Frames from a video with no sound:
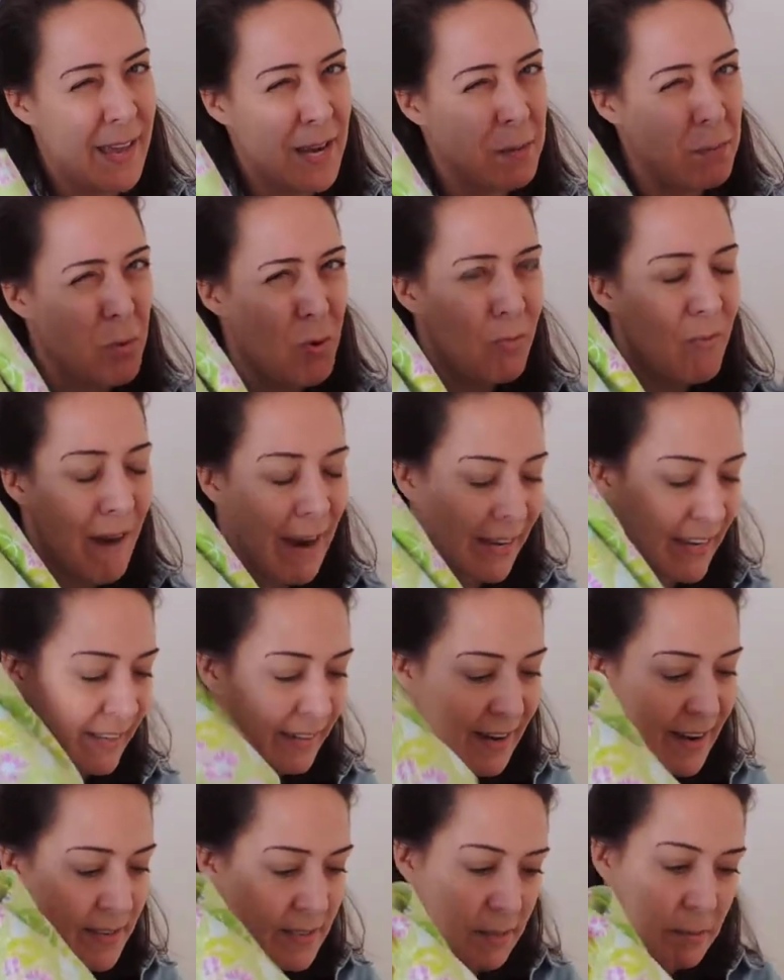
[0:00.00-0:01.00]
and a more
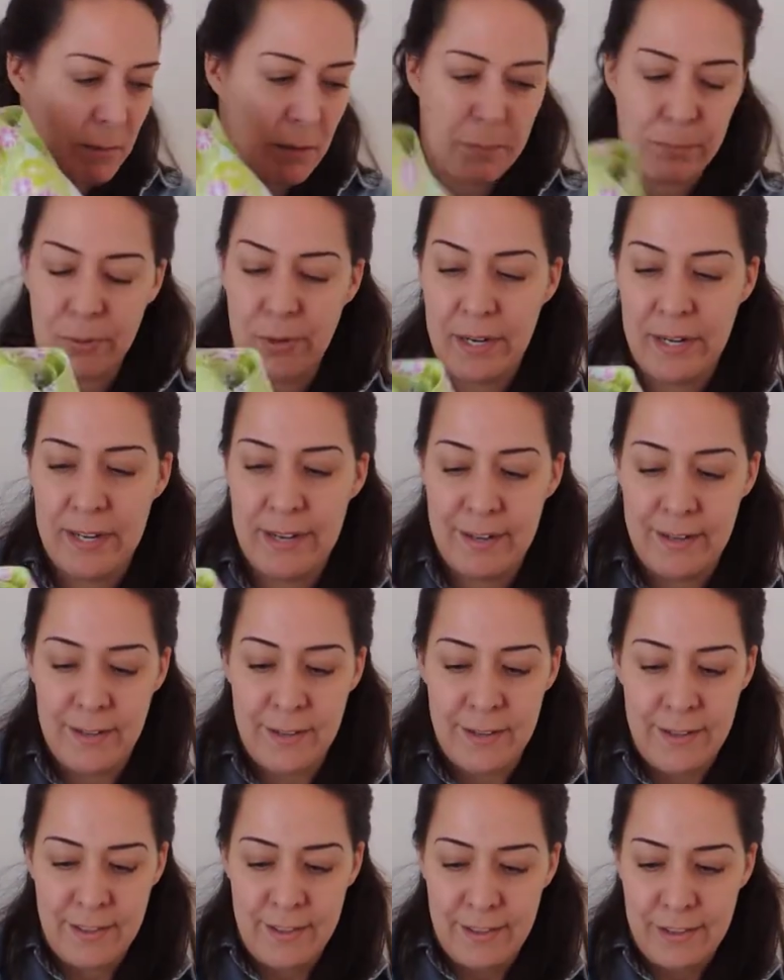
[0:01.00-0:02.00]
recognizable print,
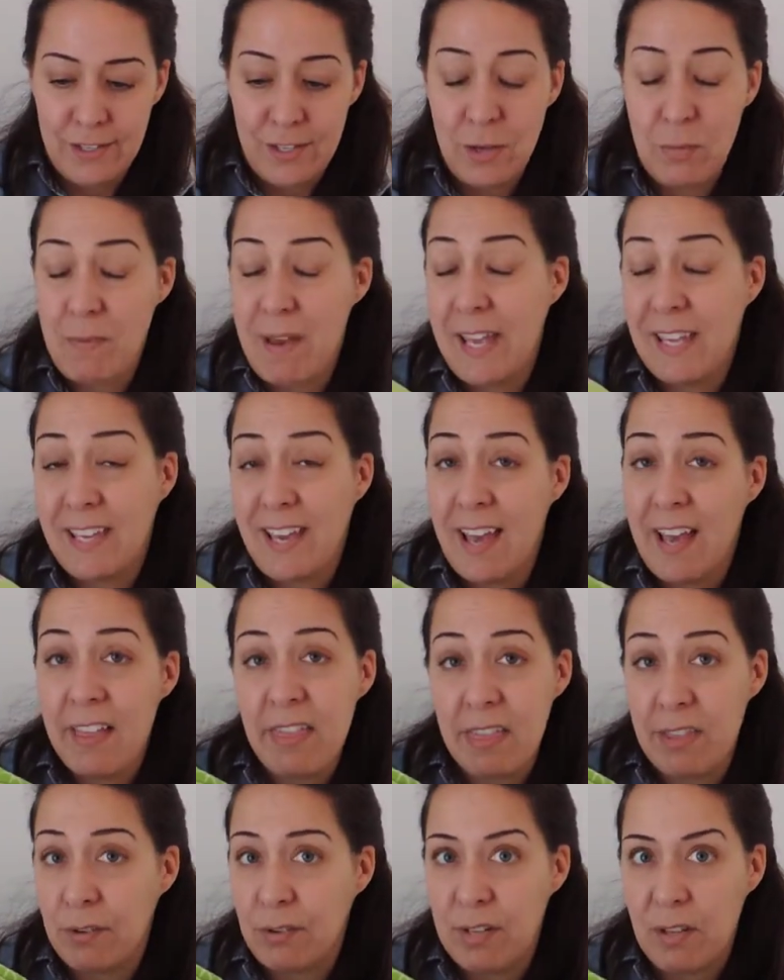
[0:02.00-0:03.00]
you might
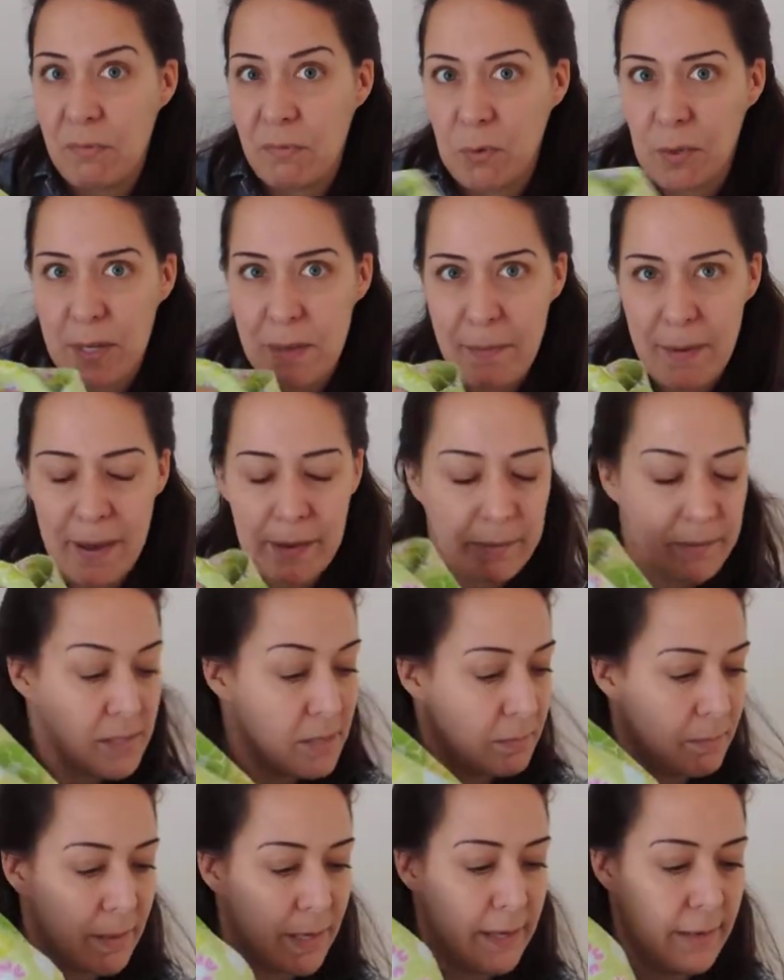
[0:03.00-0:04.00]
get thirty, forty
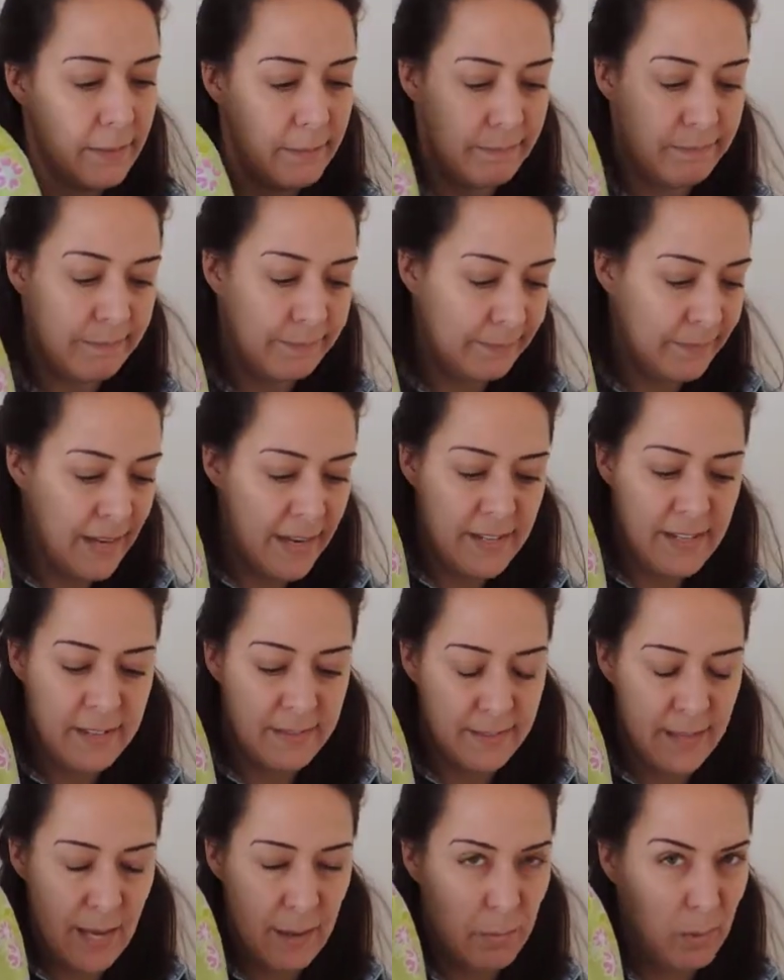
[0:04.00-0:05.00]
bucks, but
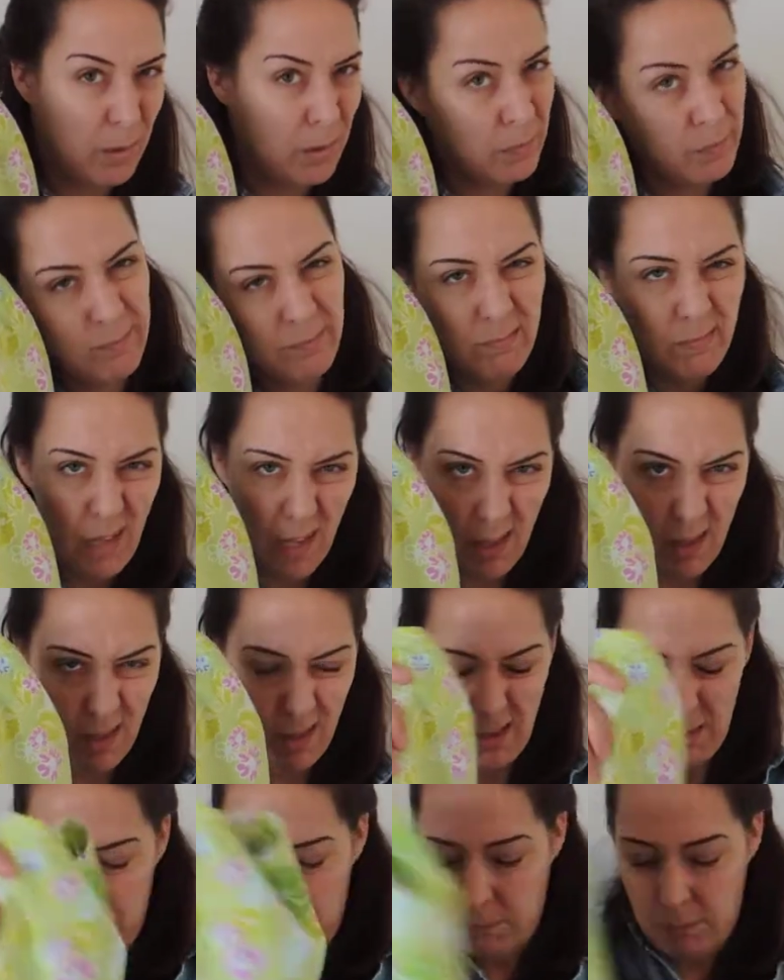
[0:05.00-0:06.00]
nineties label,
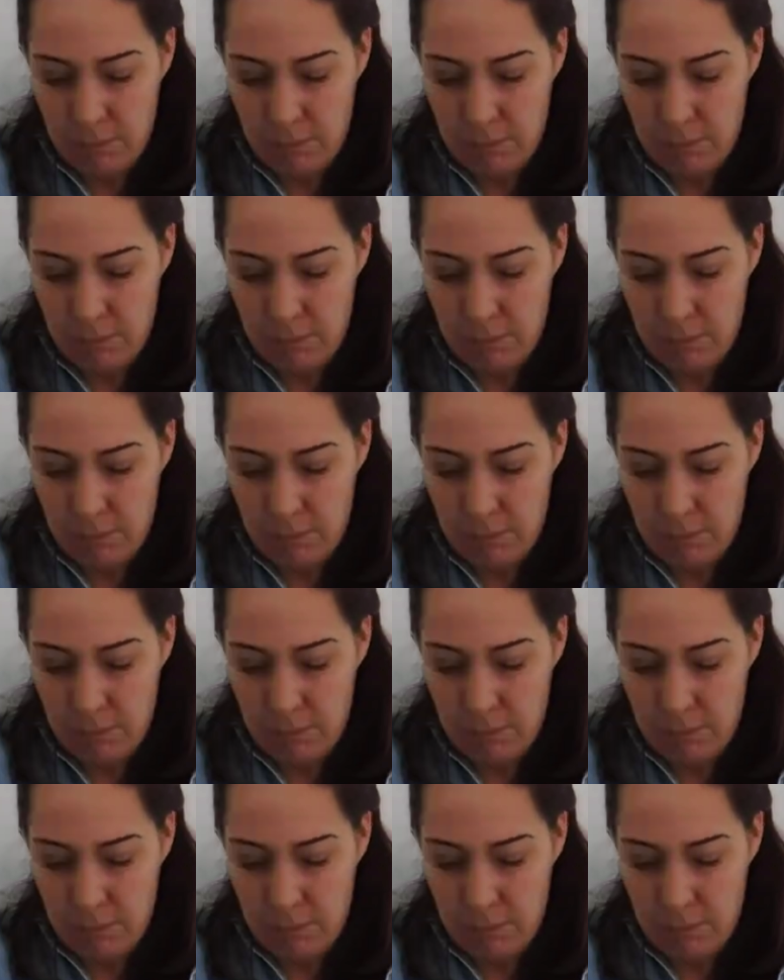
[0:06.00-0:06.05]
yeah.